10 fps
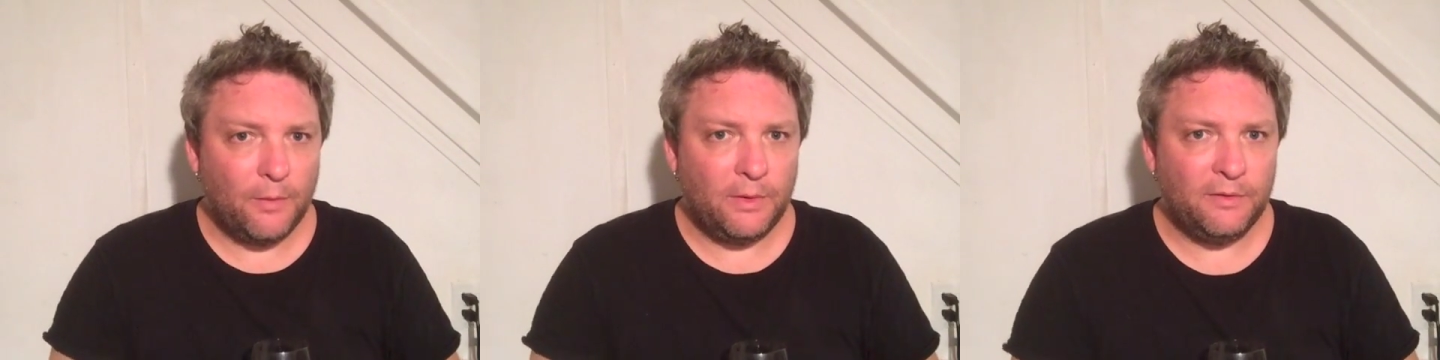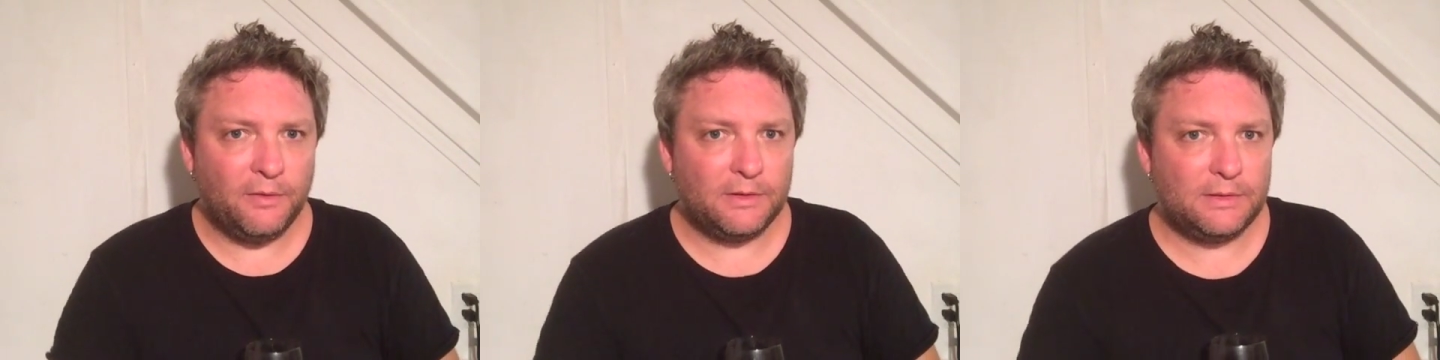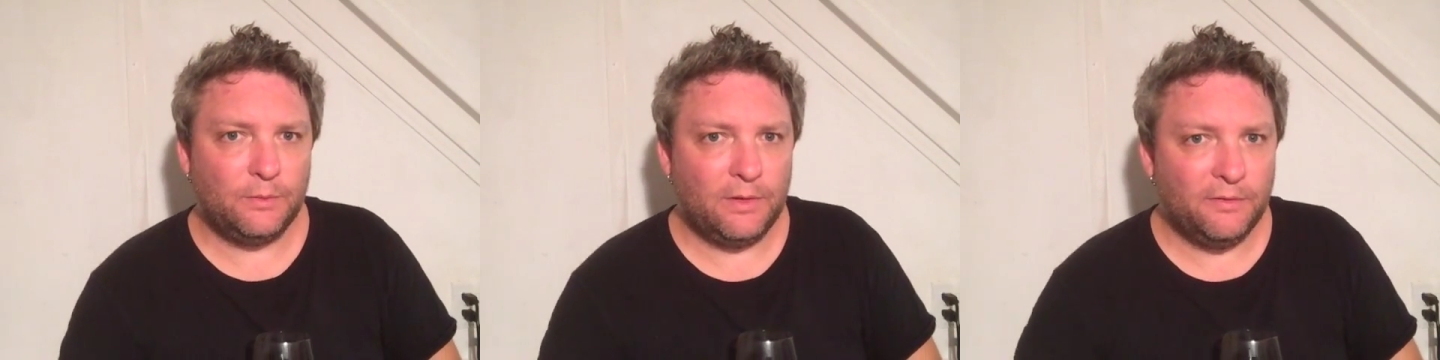when you
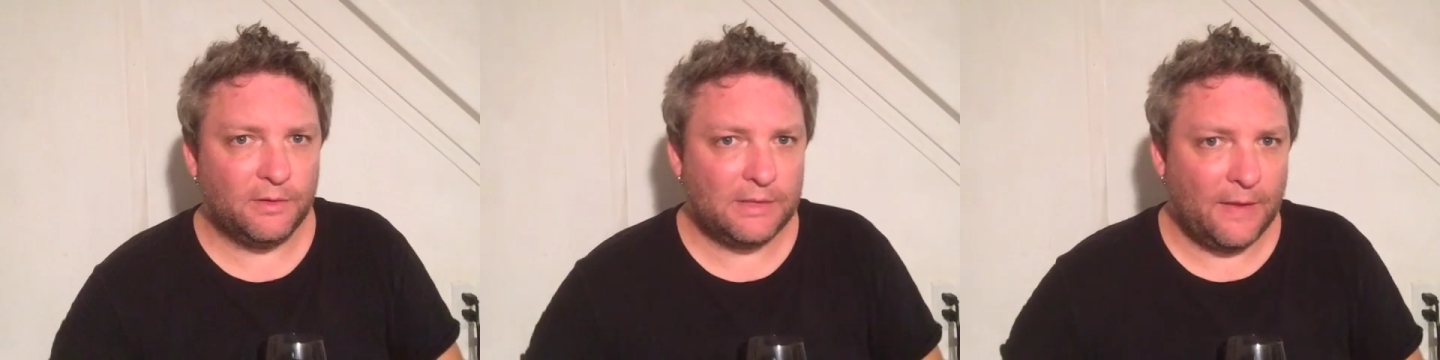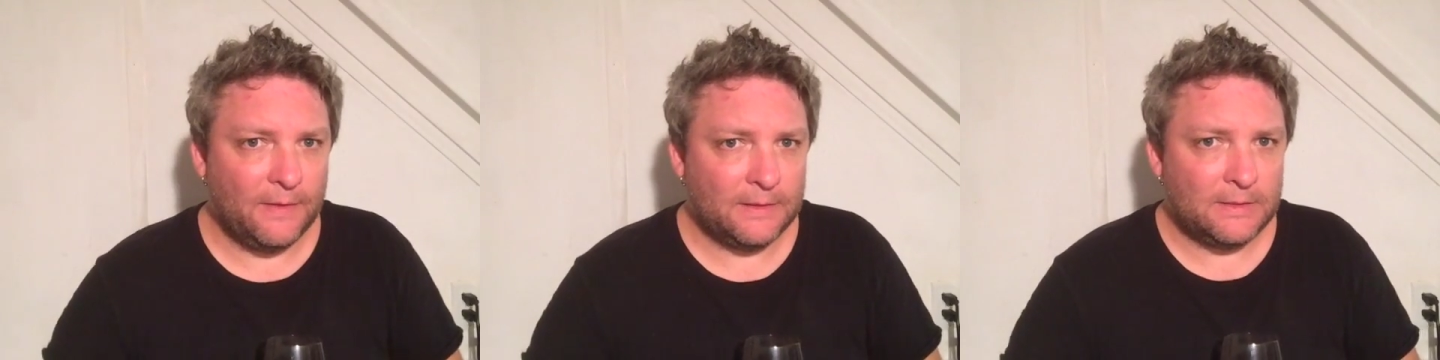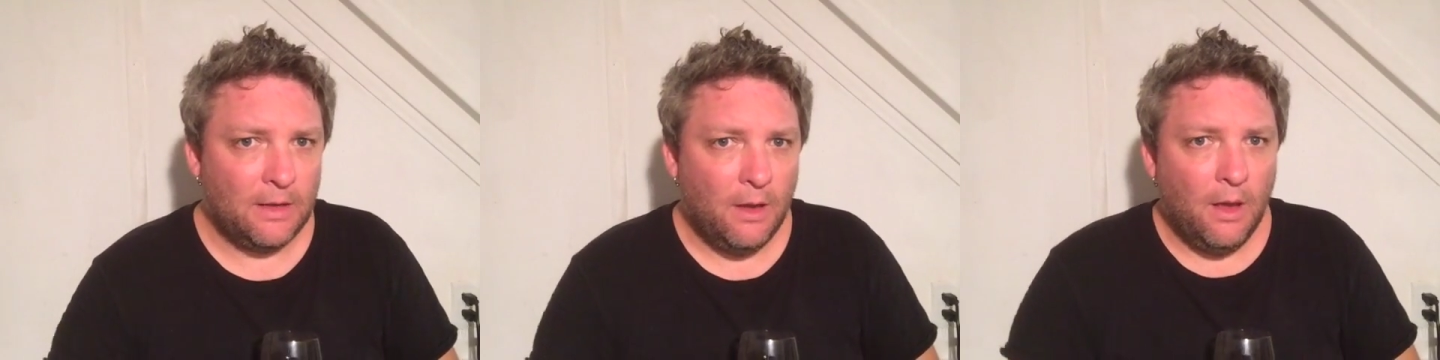first get this.
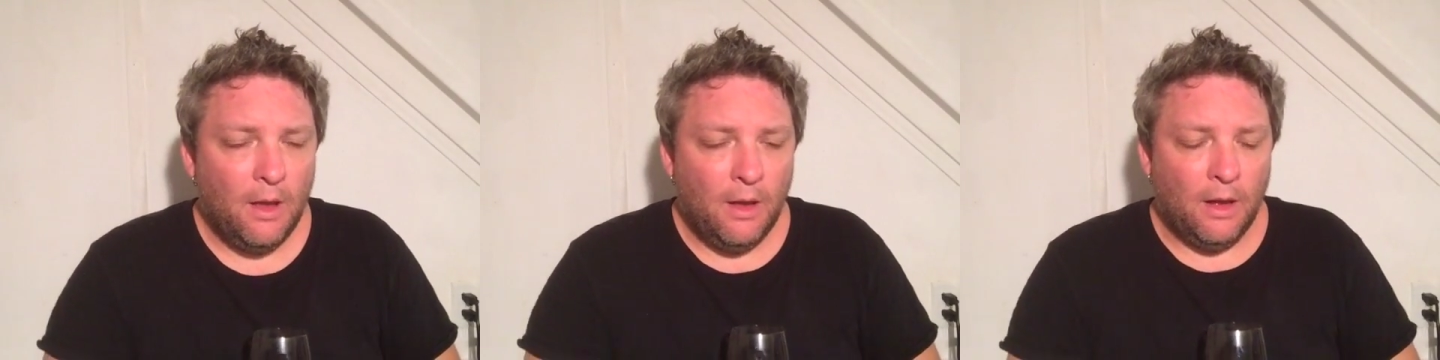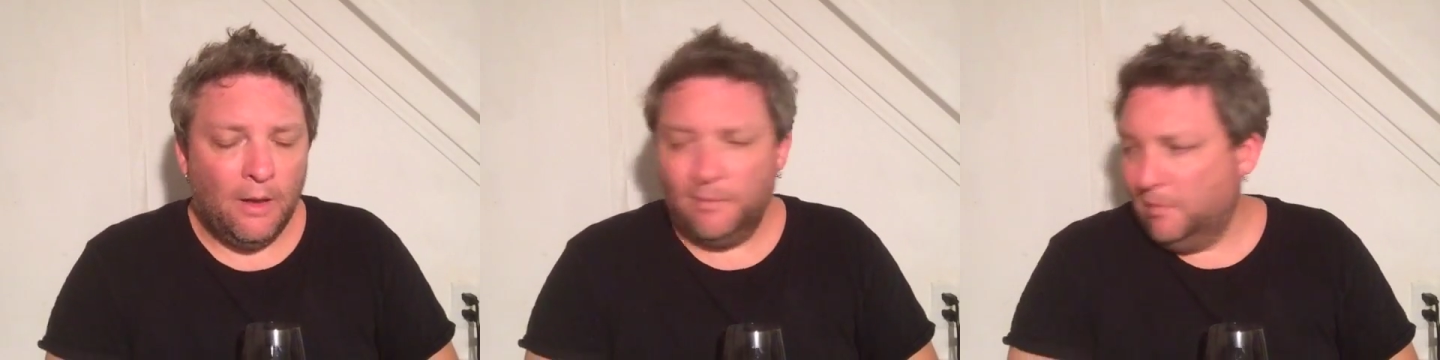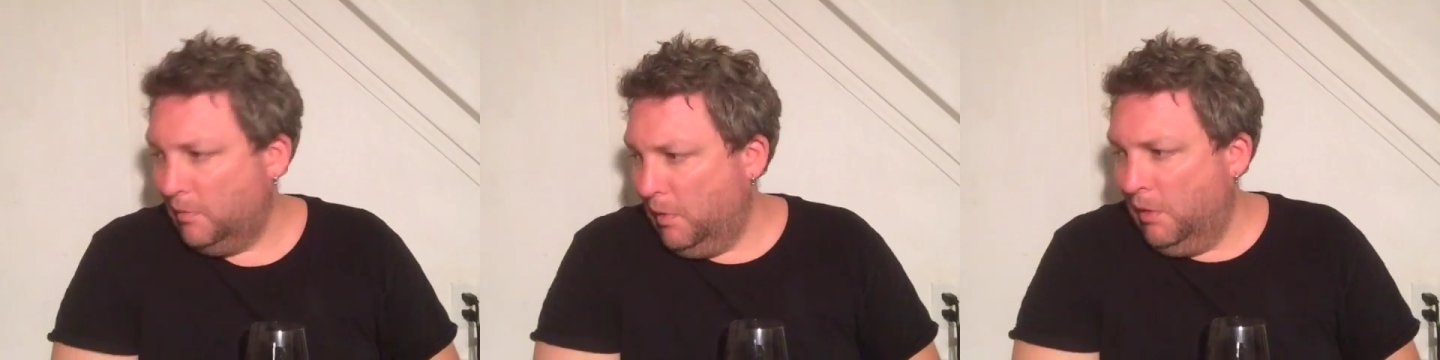
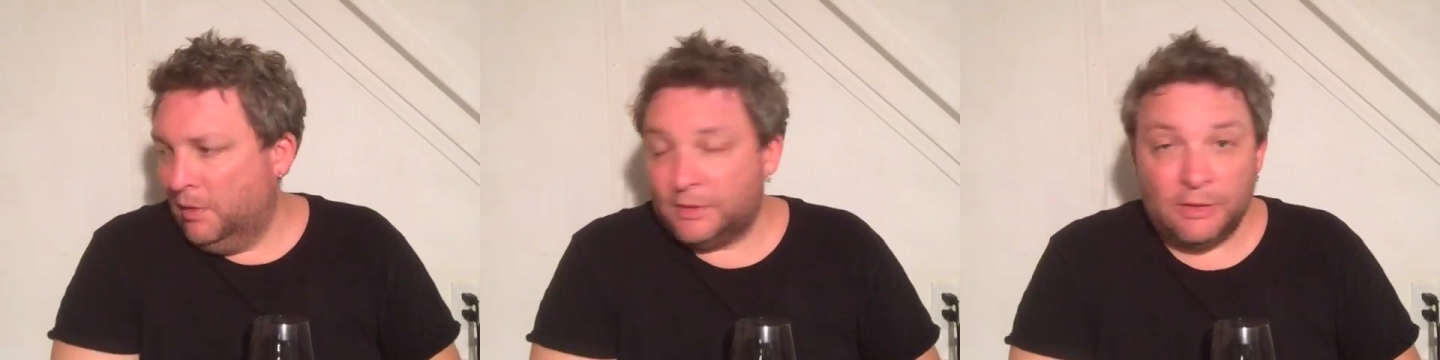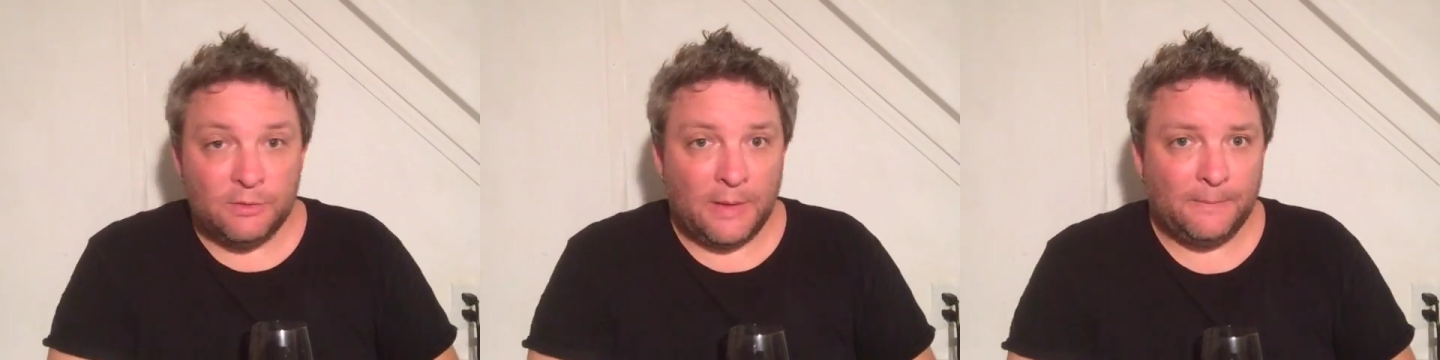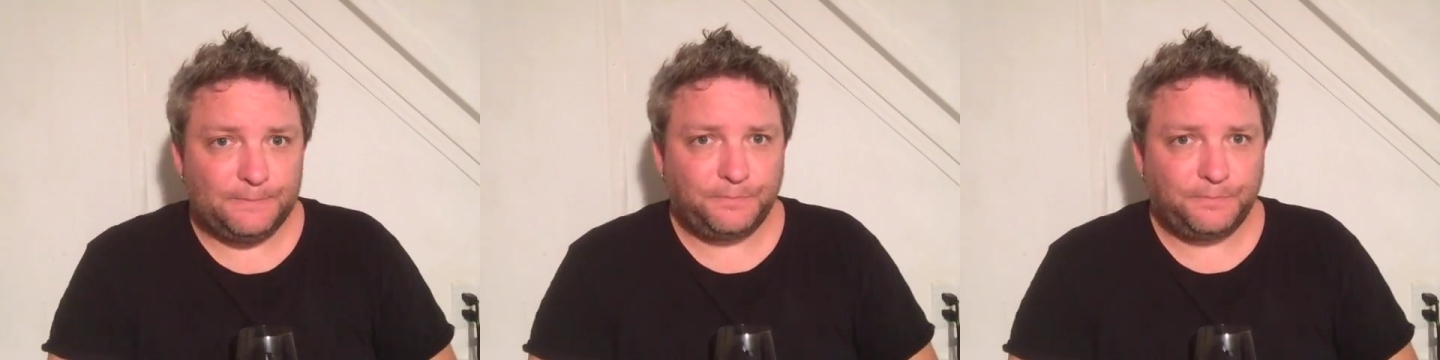Excuse me.